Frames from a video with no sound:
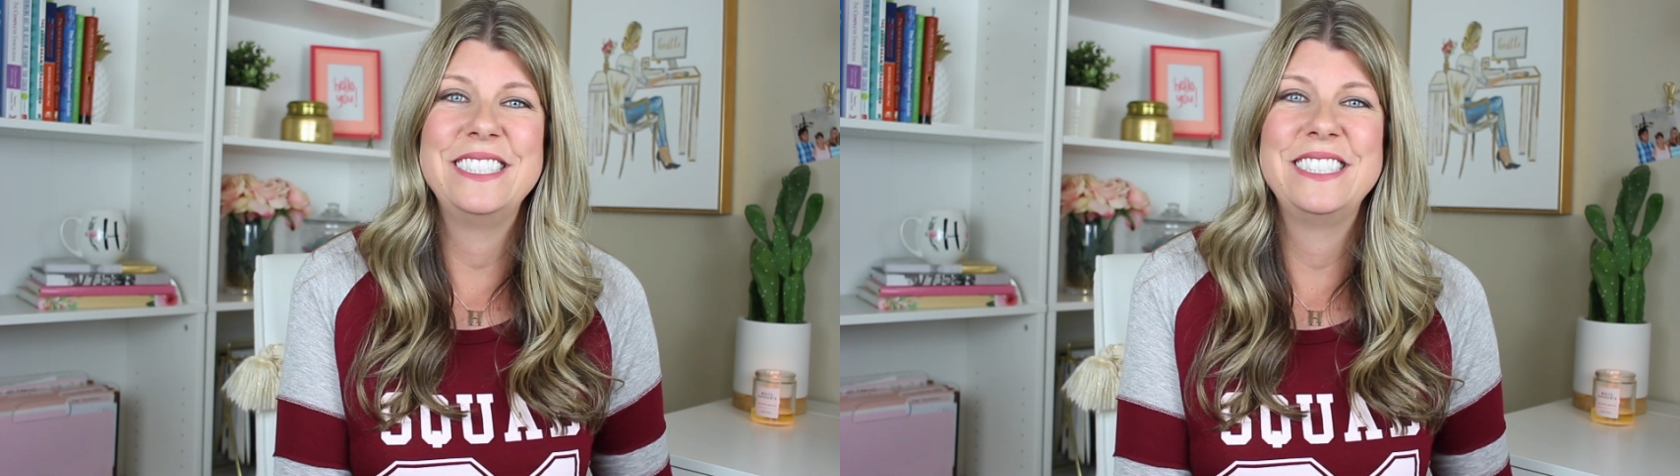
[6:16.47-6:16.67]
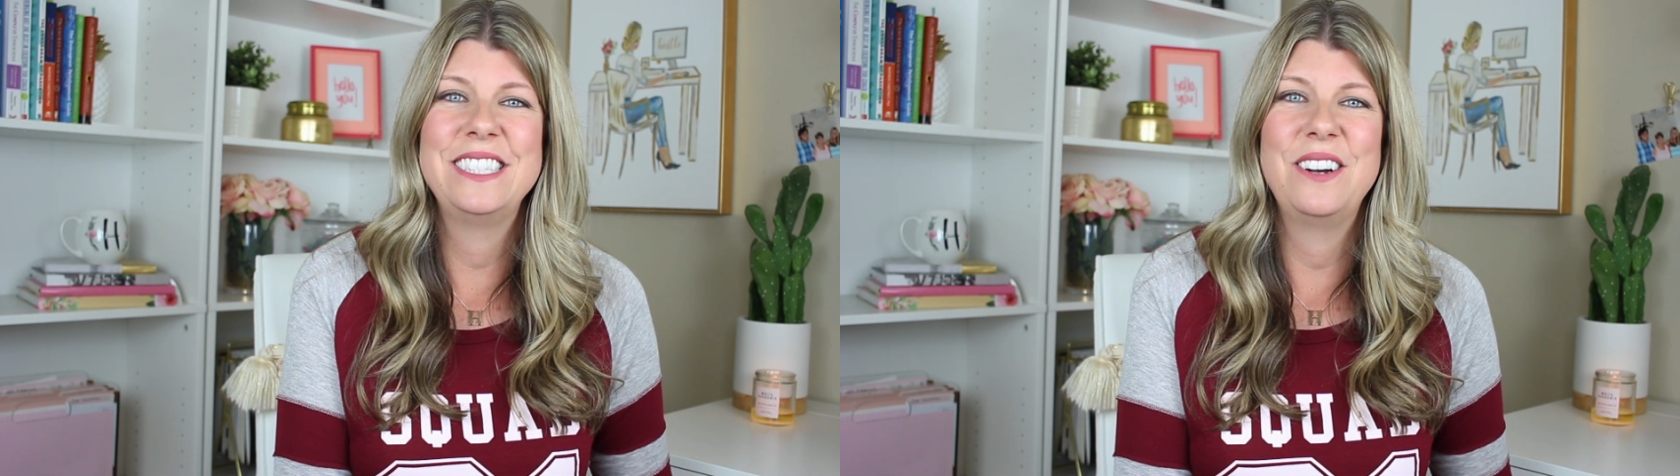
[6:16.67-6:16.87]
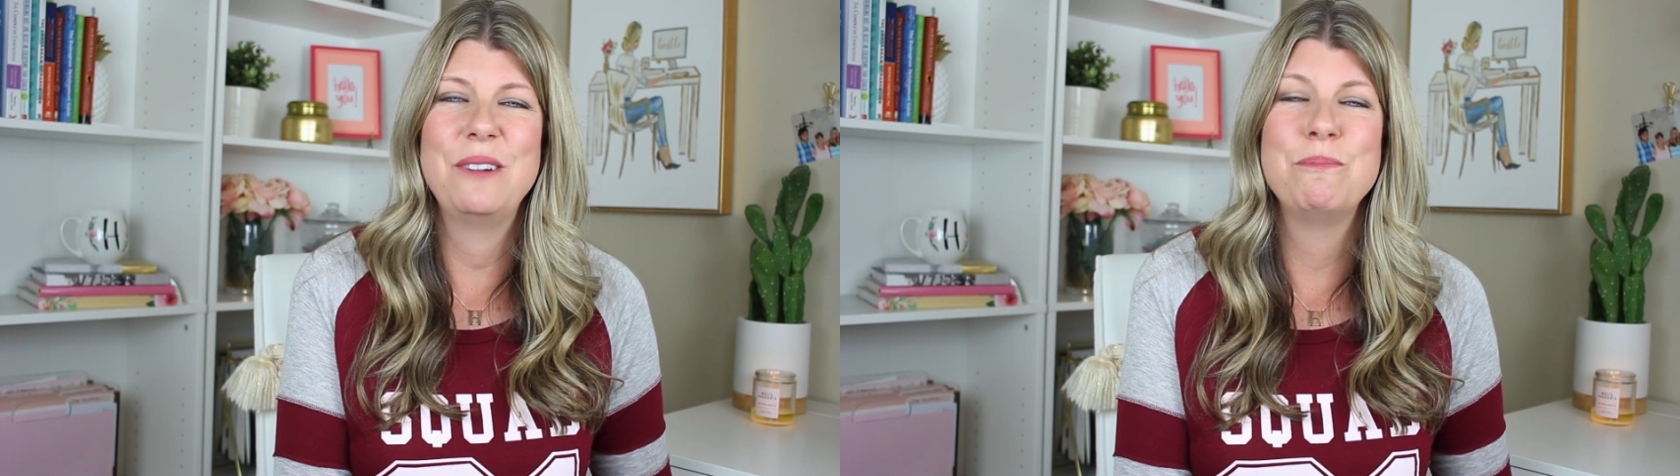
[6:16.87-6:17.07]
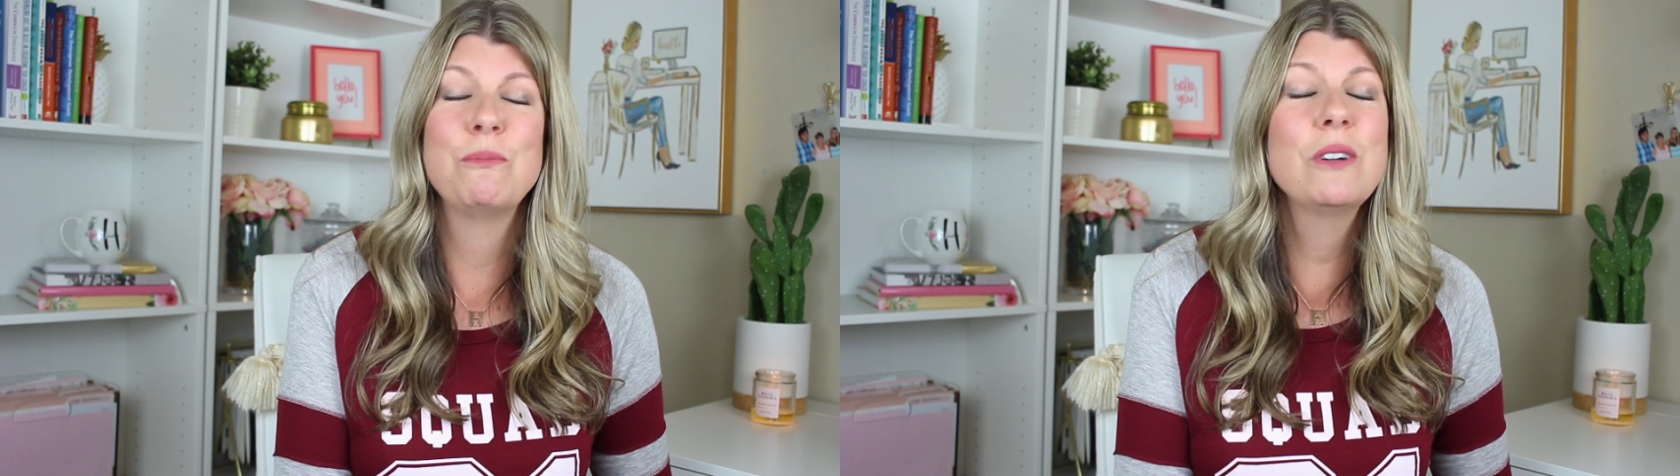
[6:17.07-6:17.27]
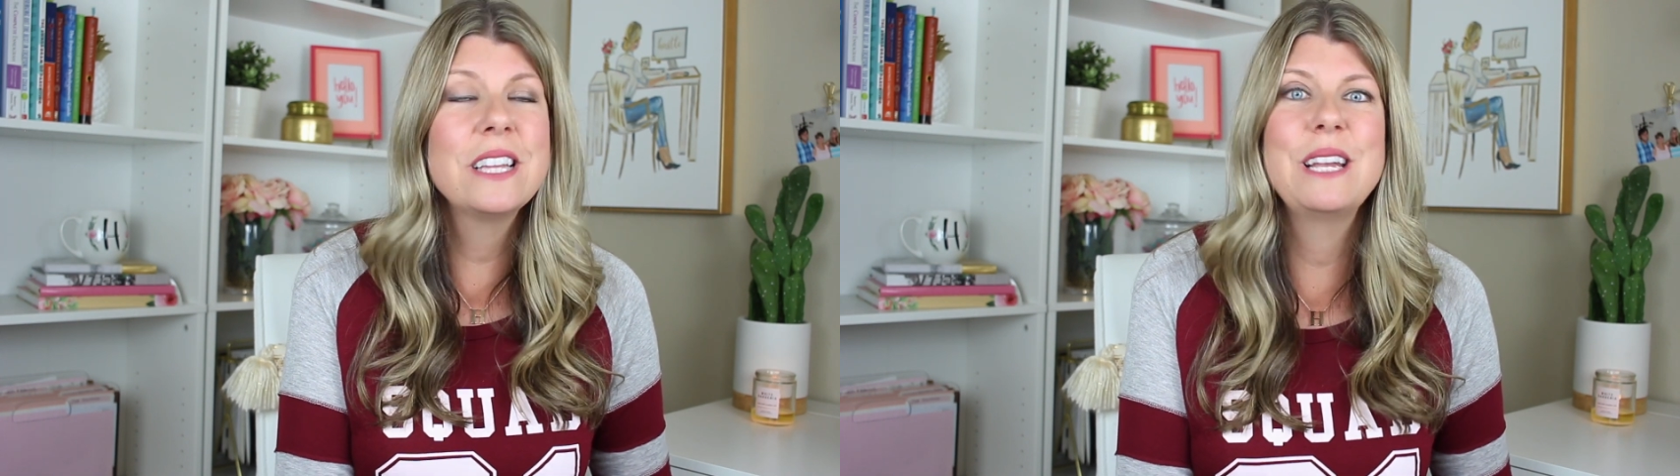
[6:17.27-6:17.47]
And so I'm
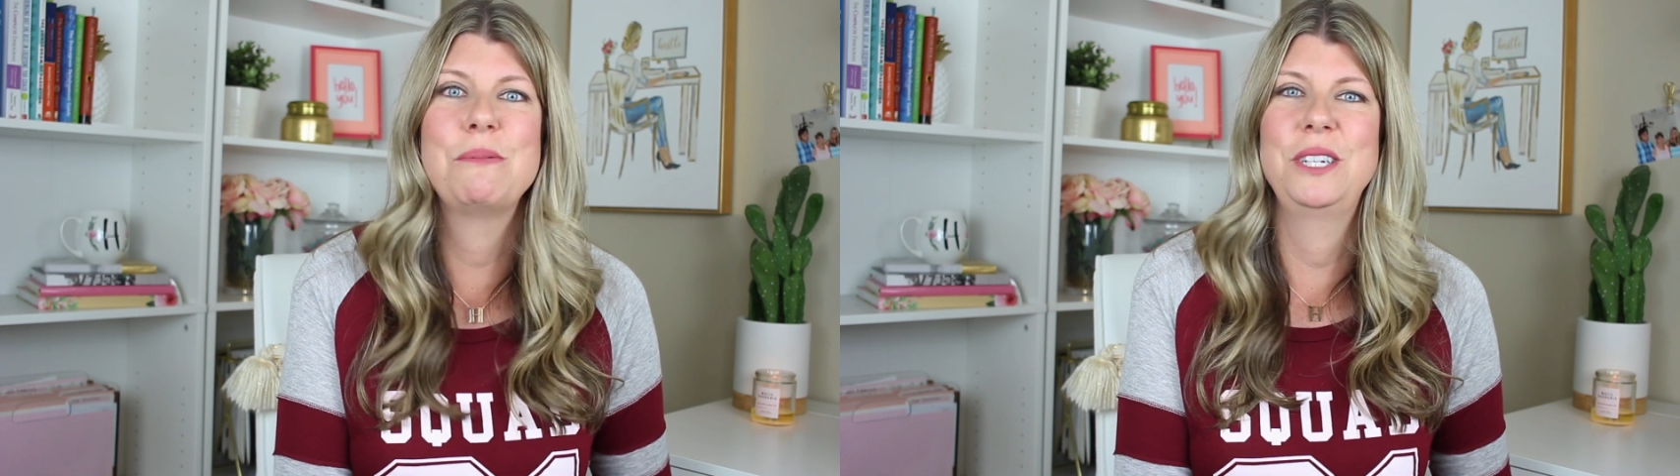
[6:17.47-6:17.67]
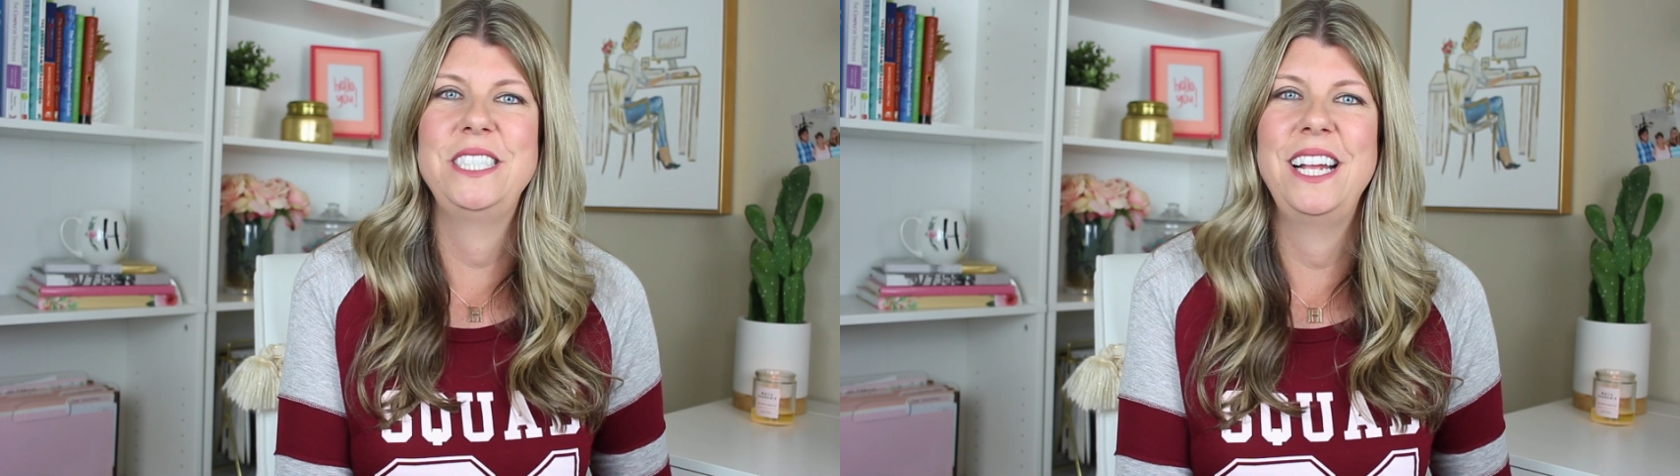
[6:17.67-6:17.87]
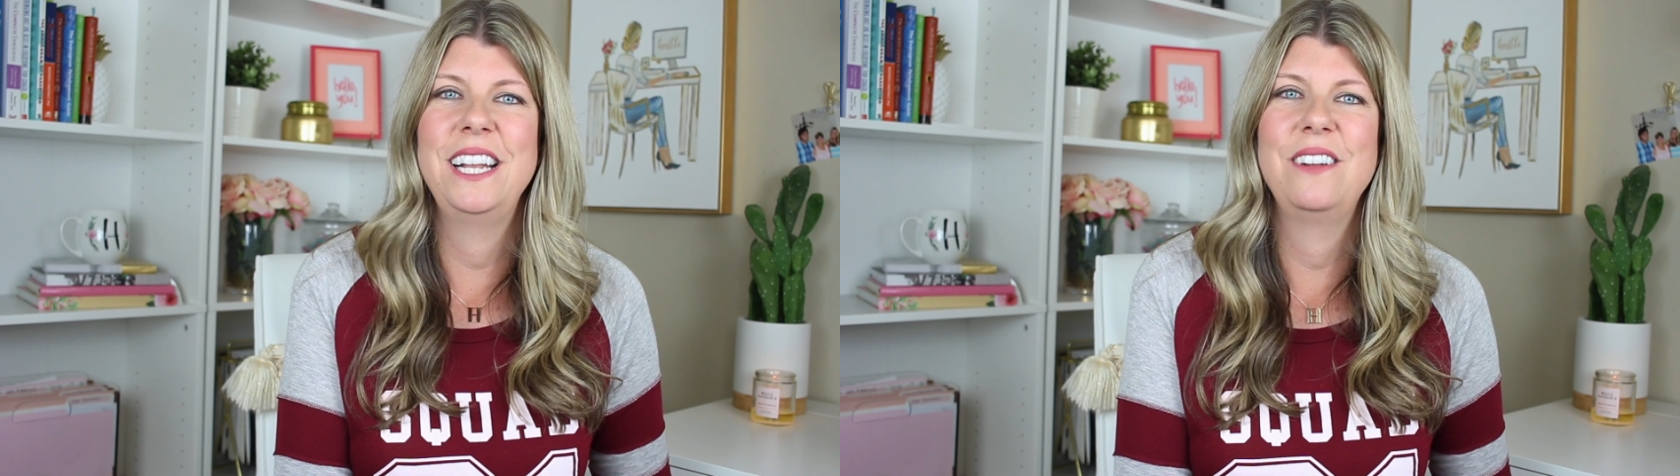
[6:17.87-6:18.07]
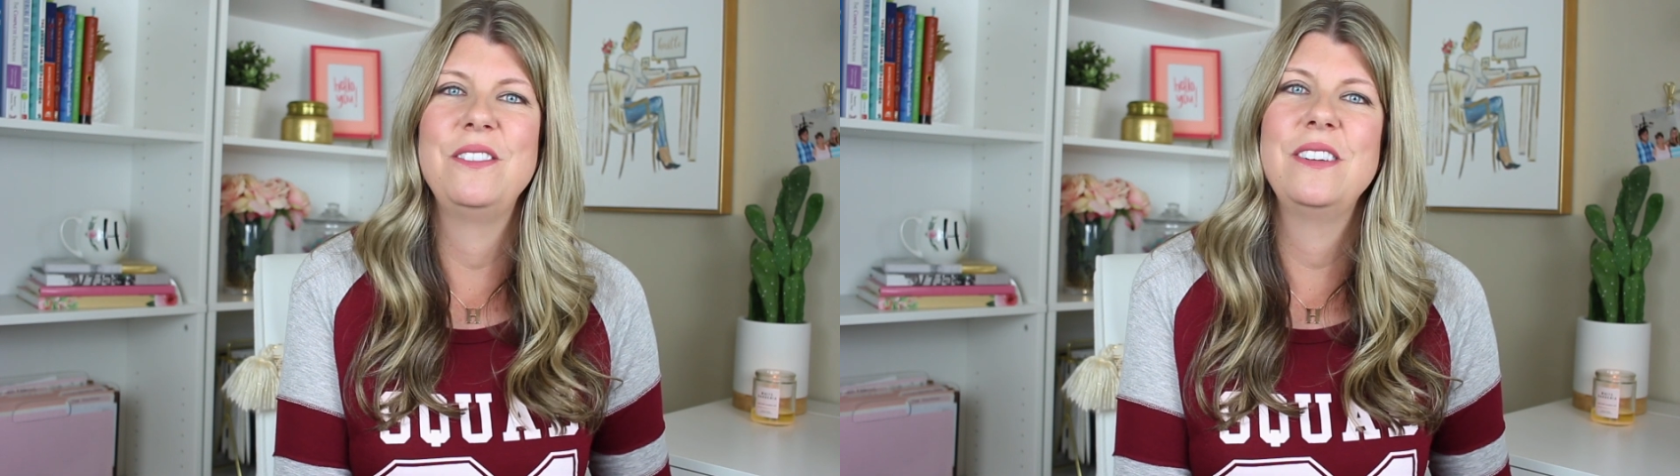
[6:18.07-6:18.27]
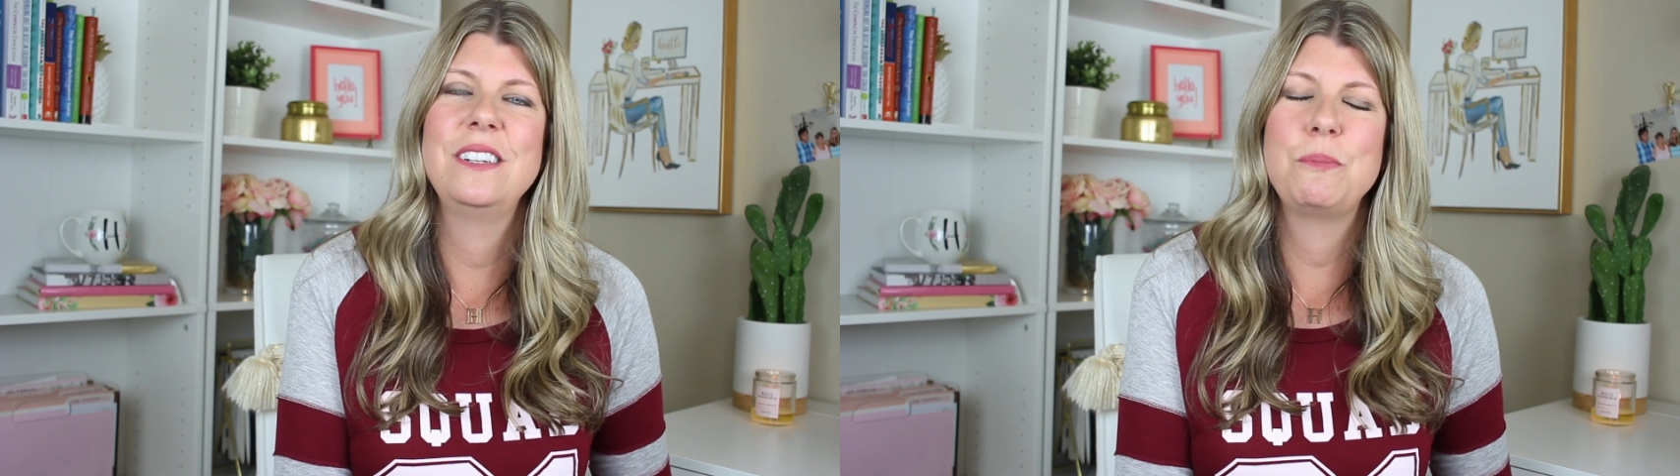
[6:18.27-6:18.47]
really appreciative of